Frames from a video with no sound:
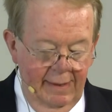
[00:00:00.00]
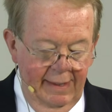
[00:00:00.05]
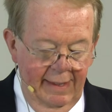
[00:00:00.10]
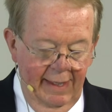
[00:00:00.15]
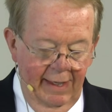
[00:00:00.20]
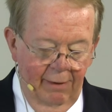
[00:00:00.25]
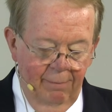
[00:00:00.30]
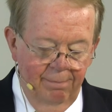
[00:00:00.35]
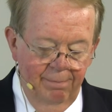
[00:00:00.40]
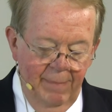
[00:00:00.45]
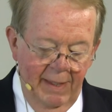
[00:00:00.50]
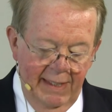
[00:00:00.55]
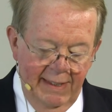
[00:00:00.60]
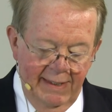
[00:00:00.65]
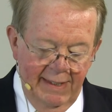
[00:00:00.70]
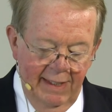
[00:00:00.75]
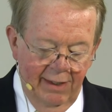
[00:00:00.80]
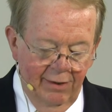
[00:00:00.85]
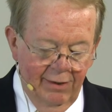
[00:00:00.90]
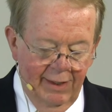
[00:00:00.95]
Help me,
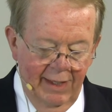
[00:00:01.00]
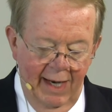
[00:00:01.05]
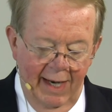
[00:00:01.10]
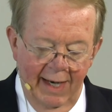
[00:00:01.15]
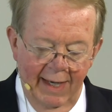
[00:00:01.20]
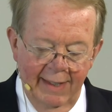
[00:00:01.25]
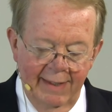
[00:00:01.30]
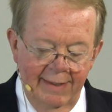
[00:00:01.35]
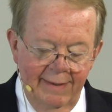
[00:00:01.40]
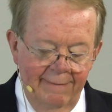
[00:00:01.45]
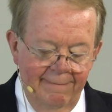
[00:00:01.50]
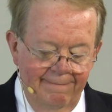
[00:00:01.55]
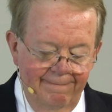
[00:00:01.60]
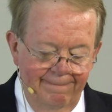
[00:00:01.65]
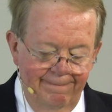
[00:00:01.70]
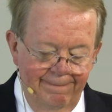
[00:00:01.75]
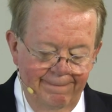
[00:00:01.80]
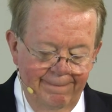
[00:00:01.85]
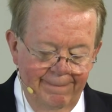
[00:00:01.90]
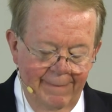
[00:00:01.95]
dear God,
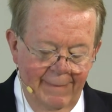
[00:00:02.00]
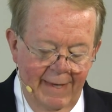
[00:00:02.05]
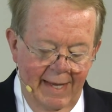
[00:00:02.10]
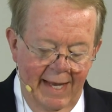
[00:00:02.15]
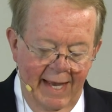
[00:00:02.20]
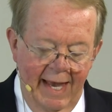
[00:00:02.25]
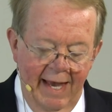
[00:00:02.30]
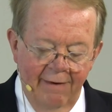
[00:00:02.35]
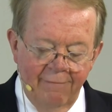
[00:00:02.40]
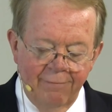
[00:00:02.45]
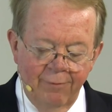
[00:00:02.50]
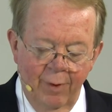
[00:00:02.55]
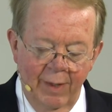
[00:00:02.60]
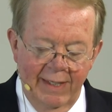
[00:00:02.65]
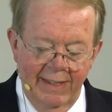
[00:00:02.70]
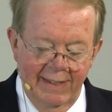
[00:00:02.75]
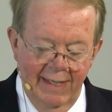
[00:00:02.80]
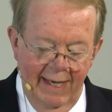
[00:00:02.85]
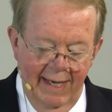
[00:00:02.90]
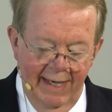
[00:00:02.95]

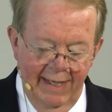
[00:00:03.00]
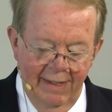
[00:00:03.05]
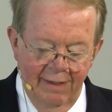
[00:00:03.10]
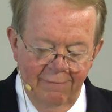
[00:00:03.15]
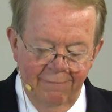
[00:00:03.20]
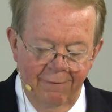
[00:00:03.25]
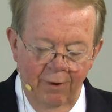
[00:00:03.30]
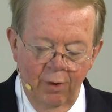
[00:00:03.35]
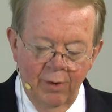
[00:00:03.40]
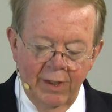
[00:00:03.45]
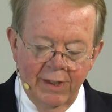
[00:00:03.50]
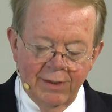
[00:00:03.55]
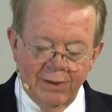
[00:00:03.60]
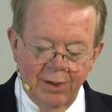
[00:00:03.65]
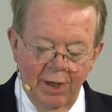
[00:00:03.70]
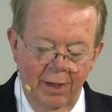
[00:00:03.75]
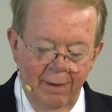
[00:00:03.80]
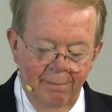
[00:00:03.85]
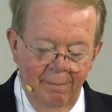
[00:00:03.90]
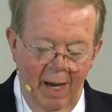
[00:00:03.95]
every day to focus
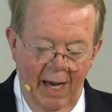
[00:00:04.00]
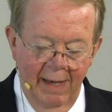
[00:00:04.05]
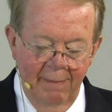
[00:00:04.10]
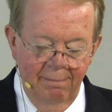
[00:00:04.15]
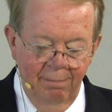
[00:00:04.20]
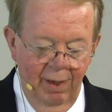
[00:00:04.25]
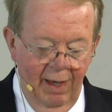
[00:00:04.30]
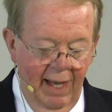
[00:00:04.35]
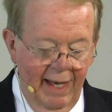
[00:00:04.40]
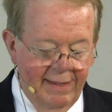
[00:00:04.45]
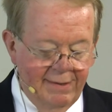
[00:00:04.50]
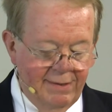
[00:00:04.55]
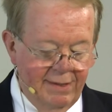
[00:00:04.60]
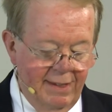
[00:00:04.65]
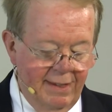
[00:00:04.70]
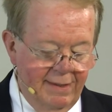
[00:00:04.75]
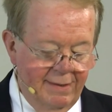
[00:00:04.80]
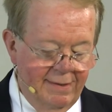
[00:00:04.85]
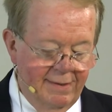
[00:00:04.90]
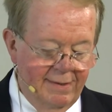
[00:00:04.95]
on my
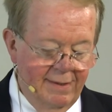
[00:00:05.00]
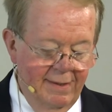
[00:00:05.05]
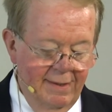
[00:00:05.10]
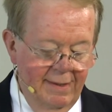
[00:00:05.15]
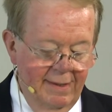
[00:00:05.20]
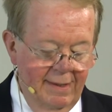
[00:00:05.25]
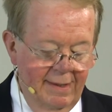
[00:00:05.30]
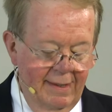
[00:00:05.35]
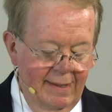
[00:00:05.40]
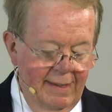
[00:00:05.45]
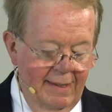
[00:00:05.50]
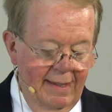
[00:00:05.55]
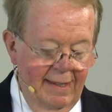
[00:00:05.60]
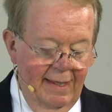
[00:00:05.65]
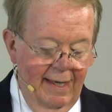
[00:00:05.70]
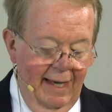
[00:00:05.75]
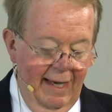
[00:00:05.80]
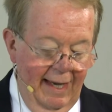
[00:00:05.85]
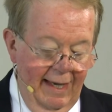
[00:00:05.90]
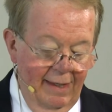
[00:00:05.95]
blessings
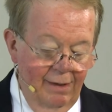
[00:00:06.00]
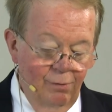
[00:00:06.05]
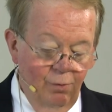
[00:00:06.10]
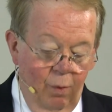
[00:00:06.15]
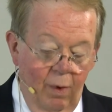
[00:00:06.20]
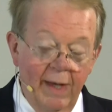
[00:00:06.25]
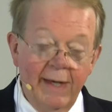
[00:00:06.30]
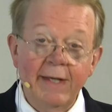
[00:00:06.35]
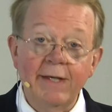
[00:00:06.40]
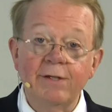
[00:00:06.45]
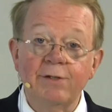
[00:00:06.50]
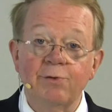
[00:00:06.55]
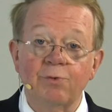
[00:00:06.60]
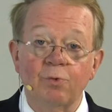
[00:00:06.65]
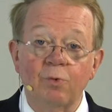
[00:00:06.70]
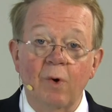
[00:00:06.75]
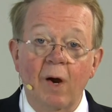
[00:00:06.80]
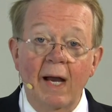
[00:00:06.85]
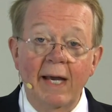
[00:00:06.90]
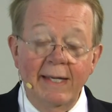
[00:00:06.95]
and what is
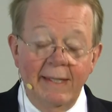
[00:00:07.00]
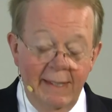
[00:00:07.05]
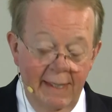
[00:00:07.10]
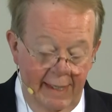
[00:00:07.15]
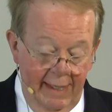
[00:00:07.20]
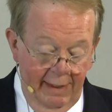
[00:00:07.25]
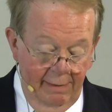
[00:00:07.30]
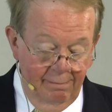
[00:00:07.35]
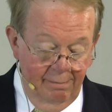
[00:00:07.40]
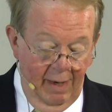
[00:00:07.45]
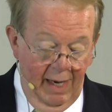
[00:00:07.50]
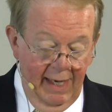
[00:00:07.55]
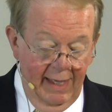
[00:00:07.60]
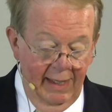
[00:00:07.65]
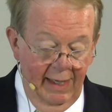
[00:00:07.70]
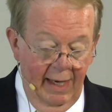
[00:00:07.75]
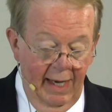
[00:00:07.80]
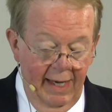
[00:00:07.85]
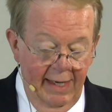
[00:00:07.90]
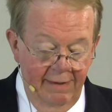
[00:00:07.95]
right in my
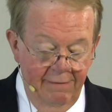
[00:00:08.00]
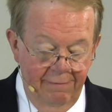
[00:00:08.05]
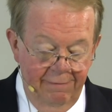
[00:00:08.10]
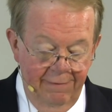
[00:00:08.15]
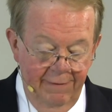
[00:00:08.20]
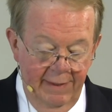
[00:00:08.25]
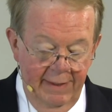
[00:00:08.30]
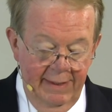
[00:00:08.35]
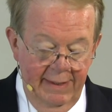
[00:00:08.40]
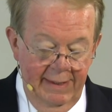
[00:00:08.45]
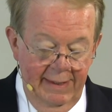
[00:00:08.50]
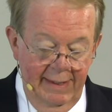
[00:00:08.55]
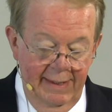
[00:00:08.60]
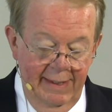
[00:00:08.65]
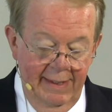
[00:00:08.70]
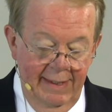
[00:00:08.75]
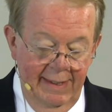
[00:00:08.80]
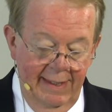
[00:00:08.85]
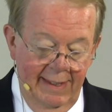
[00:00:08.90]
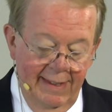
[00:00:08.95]
life
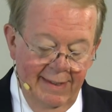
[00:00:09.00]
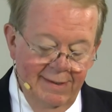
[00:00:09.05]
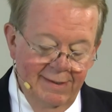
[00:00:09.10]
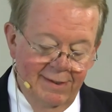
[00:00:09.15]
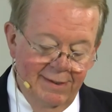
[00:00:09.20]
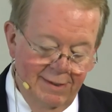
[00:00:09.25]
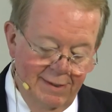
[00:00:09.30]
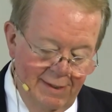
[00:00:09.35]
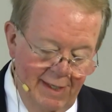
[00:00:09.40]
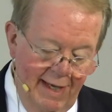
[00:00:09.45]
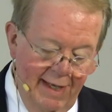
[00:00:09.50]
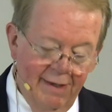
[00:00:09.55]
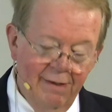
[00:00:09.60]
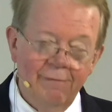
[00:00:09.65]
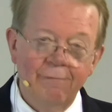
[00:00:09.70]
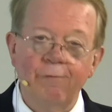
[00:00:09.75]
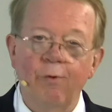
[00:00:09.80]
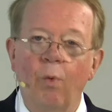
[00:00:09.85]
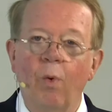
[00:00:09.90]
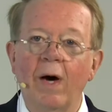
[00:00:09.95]
instead
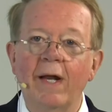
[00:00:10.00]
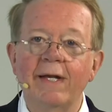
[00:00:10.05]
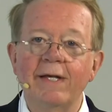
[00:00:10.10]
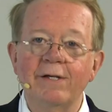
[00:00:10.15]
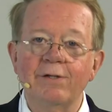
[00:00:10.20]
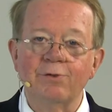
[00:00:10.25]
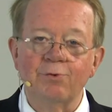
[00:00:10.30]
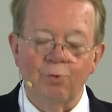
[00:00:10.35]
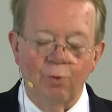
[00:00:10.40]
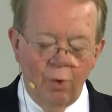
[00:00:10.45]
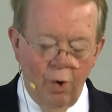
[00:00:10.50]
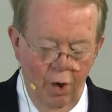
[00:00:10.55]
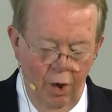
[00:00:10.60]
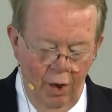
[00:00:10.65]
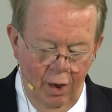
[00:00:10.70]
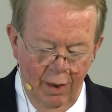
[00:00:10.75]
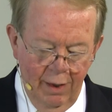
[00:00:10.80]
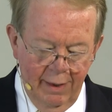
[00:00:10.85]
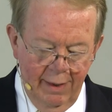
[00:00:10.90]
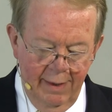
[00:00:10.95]
of what is
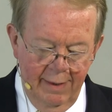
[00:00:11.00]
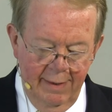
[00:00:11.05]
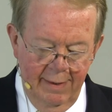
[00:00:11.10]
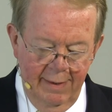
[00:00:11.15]
wrong.